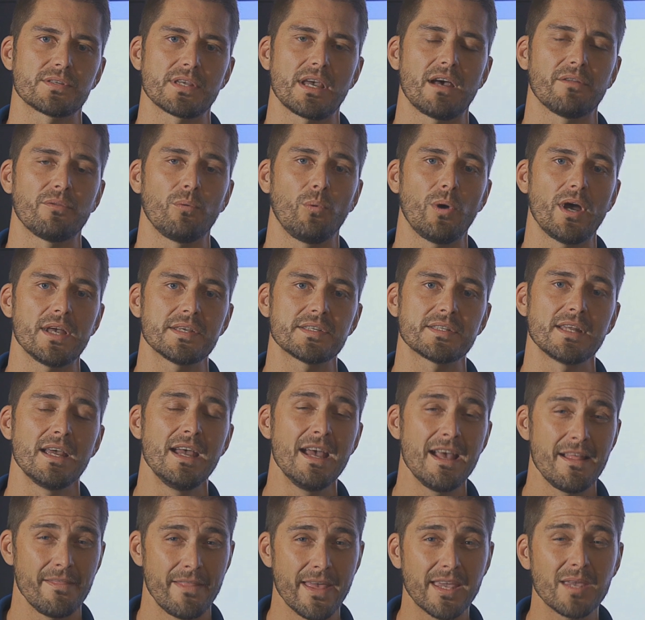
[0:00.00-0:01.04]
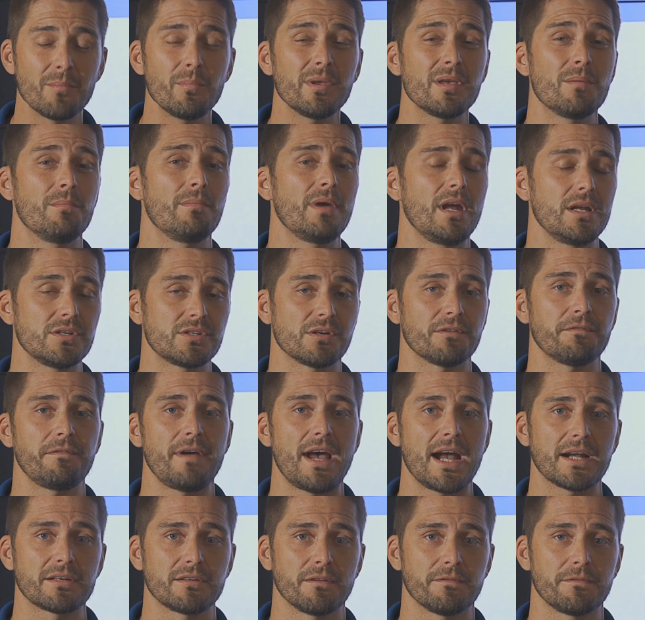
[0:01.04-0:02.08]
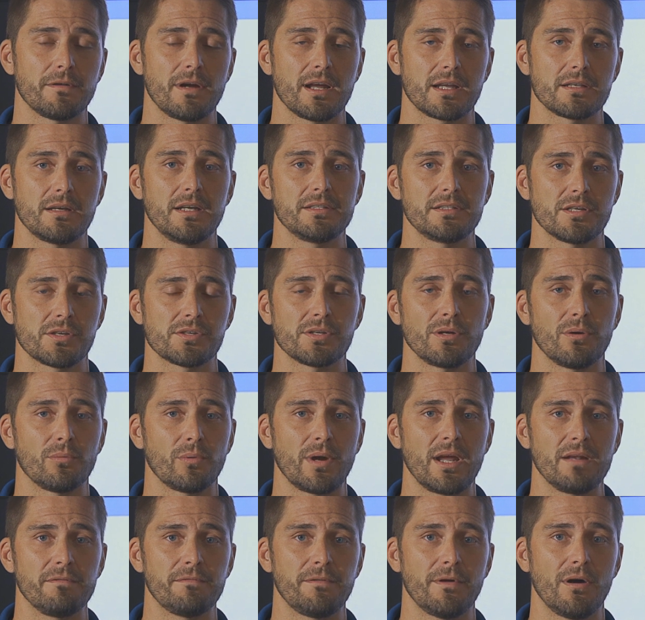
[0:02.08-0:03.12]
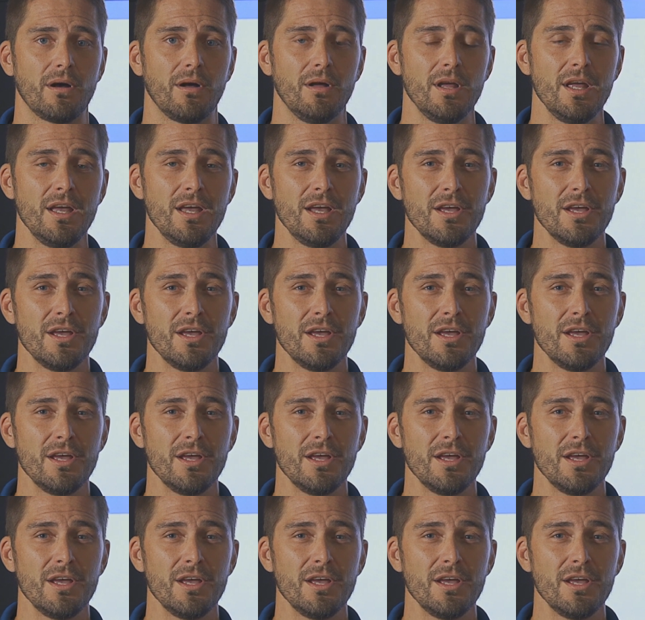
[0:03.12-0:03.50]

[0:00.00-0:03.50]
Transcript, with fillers: southwest. They can be a major factor for additional rainfall.